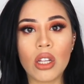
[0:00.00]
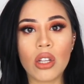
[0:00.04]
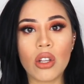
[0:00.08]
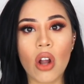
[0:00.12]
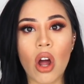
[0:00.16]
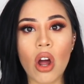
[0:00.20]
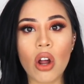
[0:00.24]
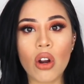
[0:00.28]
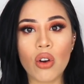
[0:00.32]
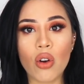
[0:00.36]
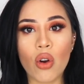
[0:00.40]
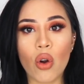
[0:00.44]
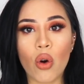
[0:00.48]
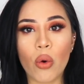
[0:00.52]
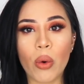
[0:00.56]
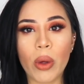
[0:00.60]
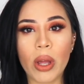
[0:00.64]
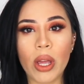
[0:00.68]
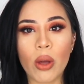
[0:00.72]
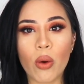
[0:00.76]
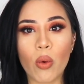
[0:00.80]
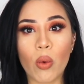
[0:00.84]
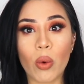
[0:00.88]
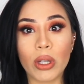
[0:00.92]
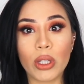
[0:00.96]
not
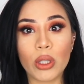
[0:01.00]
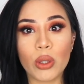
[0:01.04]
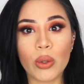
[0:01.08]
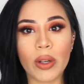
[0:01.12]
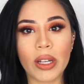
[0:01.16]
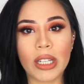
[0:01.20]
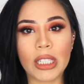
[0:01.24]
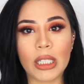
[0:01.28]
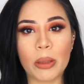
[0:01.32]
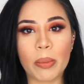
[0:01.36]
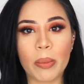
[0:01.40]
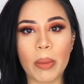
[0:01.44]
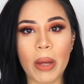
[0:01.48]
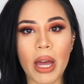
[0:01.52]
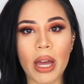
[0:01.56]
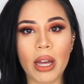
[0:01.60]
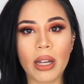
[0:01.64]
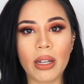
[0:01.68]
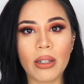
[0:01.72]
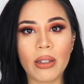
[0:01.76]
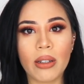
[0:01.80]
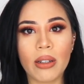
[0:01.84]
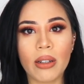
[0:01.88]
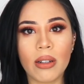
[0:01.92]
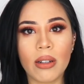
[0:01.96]
knowing what to
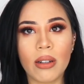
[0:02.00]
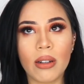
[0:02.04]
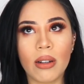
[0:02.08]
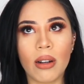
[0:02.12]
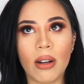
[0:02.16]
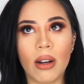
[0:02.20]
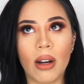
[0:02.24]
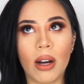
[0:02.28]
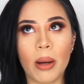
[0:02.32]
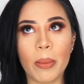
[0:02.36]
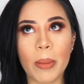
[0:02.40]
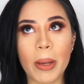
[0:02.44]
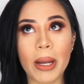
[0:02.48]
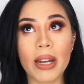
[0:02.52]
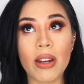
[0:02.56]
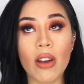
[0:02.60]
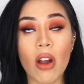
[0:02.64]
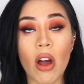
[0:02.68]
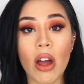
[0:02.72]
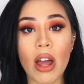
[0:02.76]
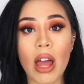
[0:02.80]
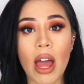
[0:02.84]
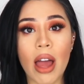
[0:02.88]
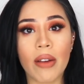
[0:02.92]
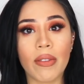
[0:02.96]
expect, and
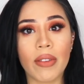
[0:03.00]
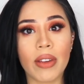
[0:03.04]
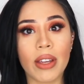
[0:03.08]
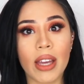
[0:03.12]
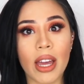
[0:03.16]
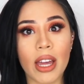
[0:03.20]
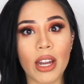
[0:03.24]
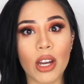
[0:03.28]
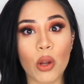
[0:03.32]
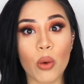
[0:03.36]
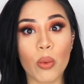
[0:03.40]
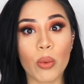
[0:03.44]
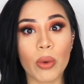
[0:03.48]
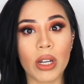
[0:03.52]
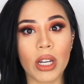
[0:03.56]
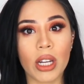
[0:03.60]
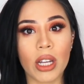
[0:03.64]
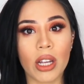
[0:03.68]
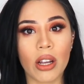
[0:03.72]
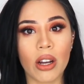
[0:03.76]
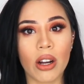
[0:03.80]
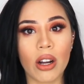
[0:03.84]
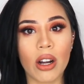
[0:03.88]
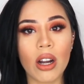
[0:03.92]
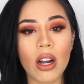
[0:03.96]
not having anyone
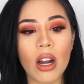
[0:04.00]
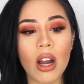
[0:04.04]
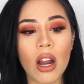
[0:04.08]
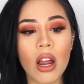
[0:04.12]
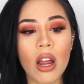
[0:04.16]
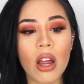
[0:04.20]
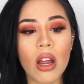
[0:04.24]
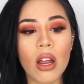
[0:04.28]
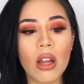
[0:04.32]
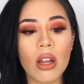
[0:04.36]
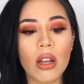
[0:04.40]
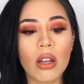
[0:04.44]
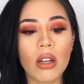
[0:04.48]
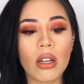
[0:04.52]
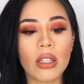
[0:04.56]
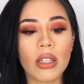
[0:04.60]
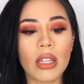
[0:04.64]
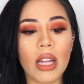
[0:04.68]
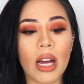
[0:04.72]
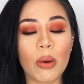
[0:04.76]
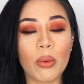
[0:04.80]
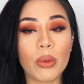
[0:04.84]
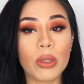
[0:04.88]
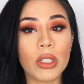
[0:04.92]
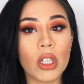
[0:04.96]
here.
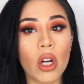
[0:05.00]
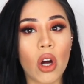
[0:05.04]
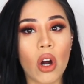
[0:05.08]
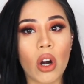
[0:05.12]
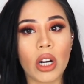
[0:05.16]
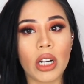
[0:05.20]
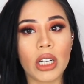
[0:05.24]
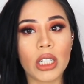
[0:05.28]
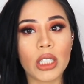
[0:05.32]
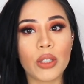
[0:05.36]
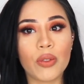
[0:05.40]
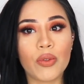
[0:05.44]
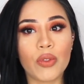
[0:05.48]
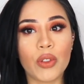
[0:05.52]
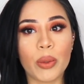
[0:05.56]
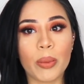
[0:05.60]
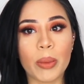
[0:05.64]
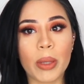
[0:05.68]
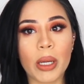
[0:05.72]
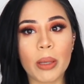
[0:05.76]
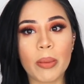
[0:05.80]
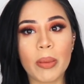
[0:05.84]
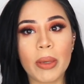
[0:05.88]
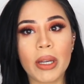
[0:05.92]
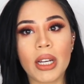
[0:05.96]
That was the hardest for
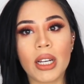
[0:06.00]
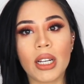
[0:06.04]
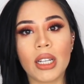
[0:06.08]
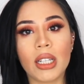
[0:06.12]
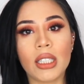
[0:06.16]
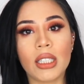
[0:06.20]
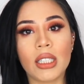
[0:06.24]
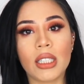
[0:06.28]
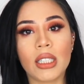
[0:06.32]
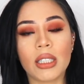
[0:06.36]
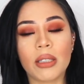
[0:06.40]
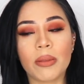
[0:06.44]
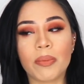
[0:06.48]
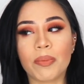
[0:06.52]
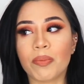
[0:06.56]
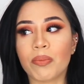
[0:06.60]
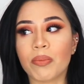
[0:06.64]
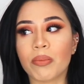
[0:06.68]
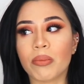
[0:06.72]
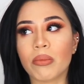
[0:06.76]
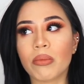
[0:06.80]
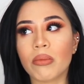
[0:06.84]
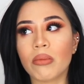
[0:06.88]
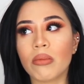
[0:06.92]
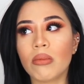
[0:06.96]
me because,
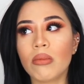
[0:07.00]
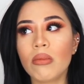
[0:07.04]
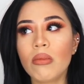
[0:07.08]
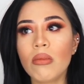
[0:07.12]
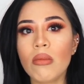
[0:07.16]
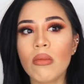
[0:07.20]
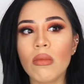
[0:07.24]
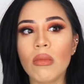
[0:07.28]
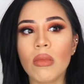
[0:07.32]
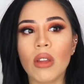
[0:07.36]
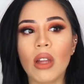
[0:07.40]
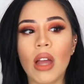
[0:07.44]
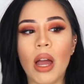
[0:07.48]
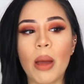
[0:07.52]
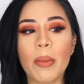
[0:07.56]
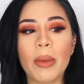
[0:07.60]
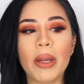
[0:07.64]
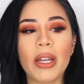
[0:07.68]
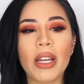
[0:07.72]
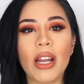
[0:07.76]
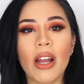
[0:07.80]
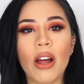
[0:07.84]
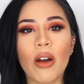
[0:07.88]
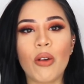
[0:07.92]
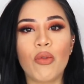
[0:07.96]
I
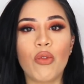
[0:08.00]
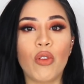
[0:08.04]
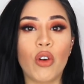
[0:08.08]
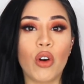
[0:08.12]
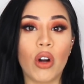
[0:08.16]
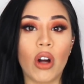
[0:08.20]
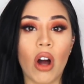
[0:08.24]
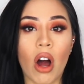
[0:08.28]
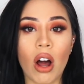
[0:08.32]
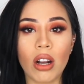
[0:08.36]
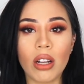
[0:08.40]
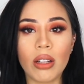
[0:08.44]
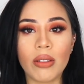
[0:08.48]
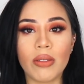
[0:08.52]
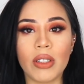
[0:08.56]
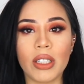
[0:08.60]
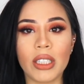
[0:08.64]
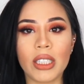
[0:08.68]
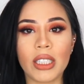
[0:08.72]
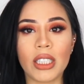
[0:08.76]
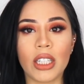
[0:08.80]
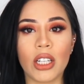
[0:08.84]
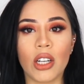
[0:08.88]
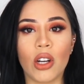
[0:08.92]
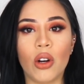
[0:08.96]
mean, for all of
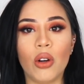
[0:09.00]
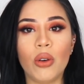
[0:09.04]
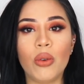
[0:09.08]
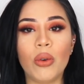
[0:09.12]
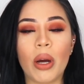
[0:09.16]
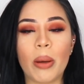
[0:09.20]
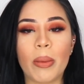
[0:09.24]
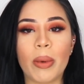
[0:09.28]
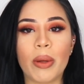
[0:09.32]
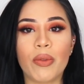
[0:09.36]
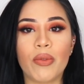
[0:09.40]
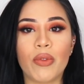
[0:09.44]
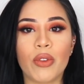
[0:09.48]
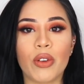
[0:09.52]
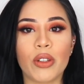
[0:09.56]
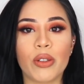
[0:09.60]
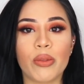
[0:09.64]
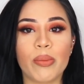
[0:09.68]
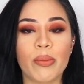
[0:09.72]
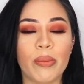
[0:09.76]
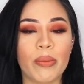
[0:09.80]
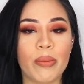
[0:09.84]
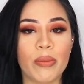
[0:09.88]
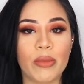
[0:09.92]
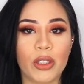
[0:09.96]
us, you know, I mean, for
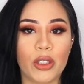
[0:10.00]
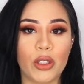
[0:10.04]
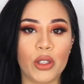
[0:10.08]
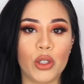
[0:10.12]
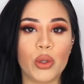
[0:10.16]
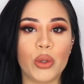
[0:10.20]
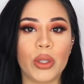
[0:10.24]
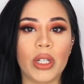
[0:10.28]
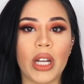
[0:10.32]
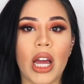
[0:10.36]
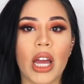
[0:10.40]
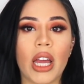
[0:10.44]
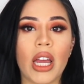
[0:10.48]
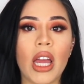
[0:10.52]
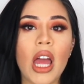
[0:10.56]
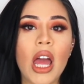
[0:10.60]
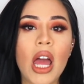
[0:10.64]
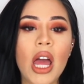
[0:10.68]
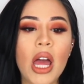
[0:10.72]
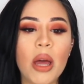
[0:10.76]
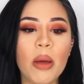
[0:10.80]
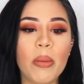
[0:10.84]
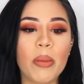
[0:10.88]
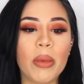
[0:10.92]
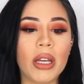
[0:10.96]
Sergio and I,
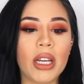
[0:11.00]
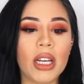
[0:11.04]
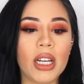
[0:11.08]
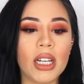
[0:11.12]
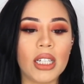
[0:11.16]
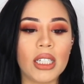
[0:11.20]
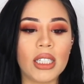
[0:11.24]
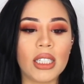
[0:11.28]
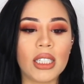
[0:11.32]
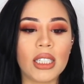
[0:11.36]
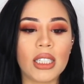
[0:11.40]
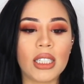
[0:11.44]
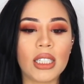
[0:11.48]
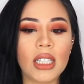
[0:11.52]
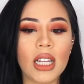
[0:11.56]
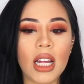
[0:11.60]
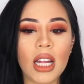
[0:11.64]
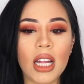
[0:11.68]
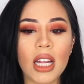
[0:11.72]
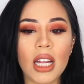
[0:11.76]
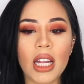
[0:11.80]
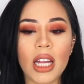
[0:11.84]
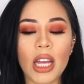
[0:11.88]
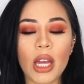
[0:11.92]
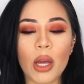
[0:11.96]
because
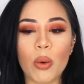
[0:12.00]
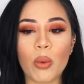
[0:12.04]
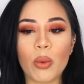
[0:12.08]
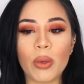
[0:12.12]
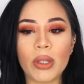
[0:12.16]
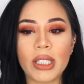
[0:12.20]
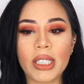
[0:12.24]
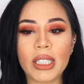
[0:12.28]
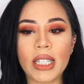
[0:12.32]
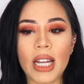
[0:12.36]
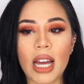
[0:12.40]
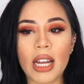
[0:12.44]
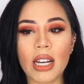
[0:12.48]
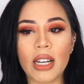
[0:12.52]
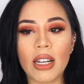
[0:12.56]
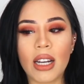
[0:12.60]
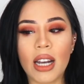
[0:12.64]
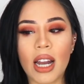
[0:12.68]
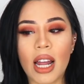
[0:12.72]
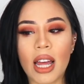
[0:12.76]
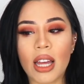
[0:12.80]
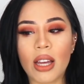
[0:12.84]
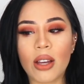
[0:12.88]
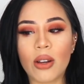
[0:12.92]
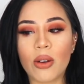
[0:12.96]
it was kind of
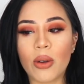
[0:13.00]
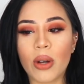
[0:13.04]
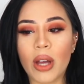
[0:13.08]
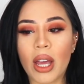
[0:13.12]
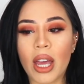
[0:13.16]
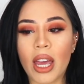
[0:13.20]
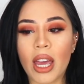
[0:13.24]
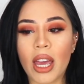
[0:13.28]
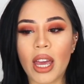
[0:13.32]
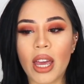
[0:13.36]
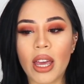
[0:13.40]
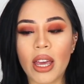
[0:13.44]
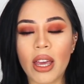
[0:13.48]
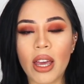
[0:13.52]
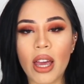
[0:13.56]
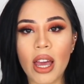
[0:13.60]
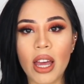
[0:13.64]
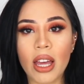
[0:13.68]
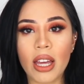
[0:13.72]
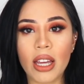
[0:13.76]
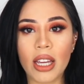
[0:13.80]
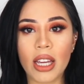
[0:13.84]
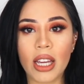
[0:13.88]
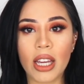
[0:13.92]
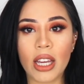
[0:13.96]
like, okay,
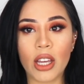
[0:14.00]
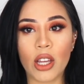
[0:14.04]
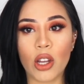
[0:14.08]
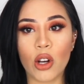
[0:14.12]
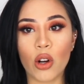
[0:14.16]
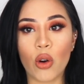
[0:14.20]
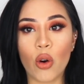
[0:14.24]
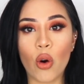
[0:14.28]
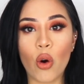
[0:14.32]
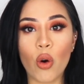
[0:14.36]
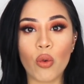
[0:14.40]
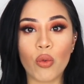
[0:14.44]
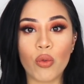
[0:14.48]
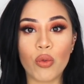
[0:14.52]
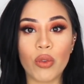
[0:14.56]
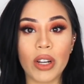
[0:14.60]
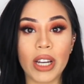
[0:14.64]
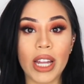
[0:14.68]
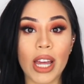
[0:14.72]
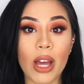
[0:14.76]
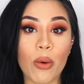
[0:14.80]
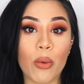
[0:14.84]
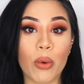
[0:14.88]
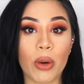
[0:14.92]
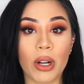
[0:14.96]
you know,
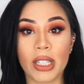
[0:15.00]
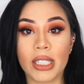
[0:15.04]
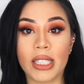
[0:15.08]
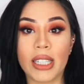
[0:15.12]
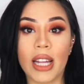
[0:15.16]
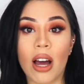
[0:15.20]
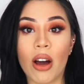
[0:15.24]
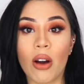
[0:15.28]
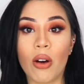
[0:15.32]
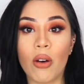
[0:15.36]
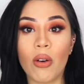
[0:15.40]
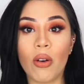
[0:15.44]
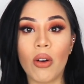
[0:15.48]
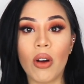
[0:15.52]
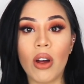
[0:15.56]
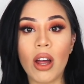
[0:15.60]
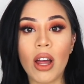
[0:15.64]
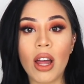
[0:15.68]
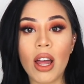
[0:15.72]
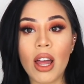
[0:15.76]
hopefully it works out.